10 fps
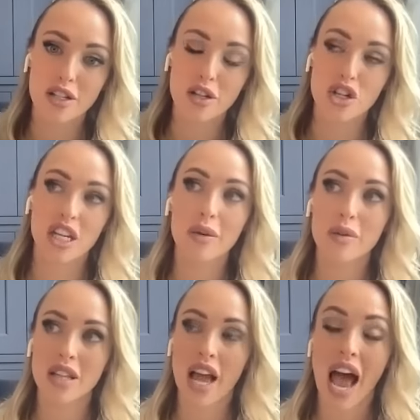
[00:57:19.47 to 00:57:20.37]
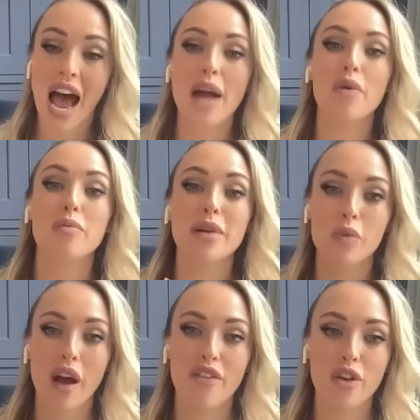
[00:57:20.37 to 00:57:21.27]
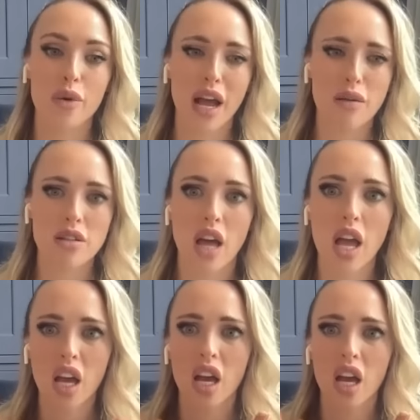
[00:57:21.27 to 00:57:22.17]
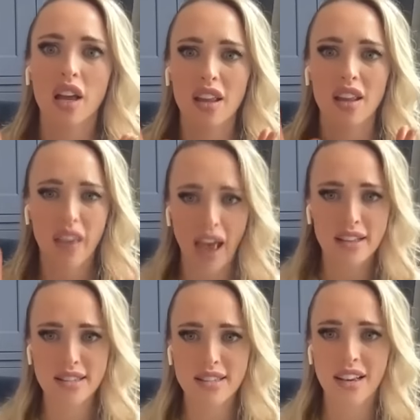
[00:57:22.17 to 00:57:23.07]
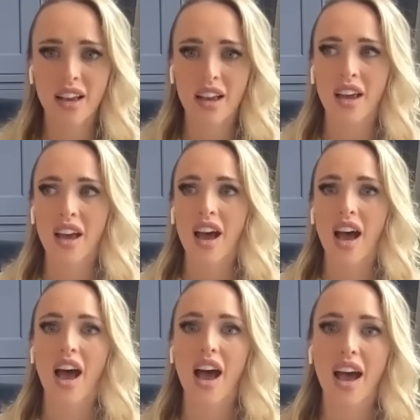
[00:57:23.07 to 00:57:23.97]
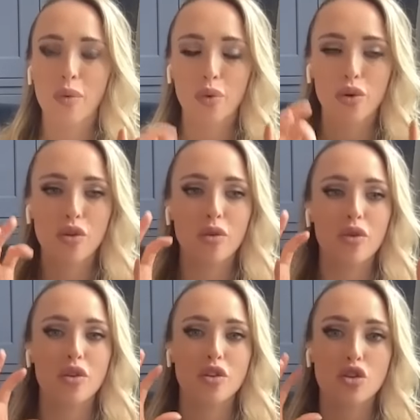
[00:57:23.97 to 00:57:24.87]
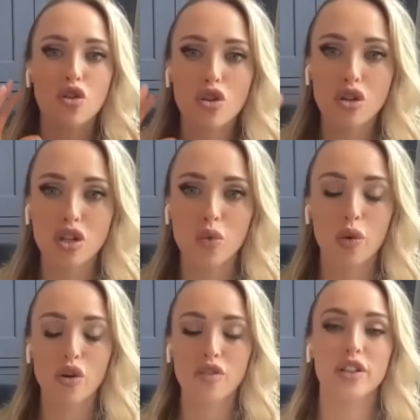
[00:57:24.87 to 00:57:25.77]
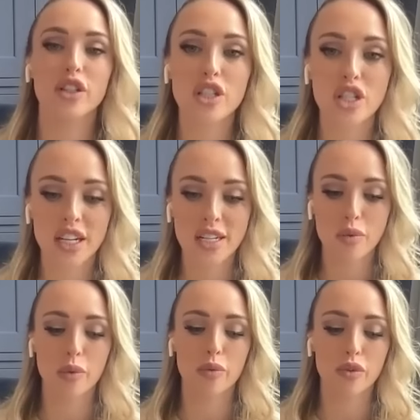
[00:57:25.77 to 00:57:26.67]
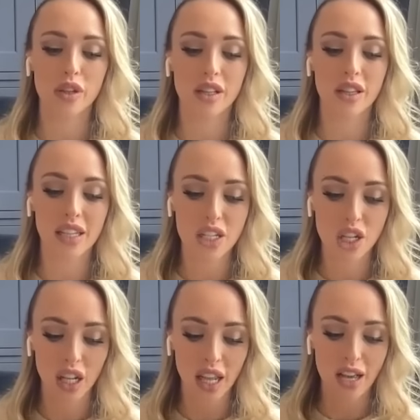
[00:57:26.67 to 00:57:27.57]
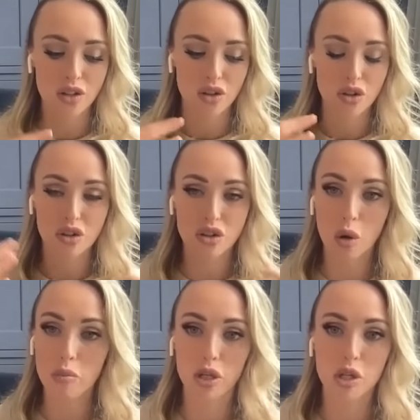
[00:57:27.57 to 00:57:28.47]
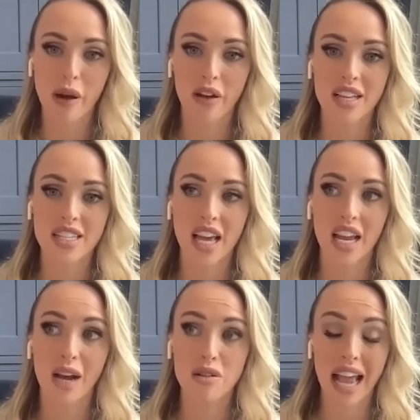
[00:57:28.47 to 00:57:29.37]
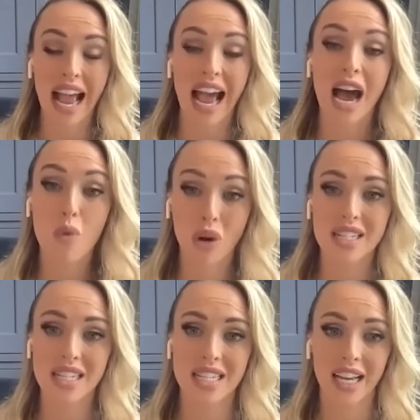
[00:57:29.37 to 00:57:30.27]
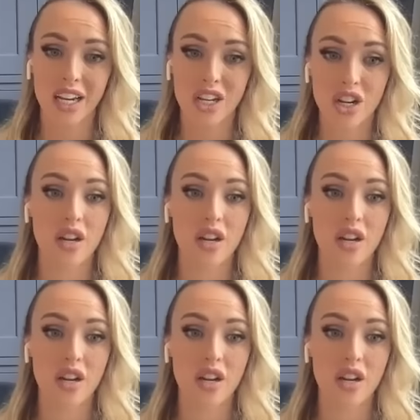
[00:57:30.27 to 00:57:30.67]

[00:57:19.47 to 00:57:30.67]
So she was like, I will midwife you. And I was like, yes, I will talk to you. We'll go for lunches. We will literally, I'll talk so much about this. And I was like, I want a C section.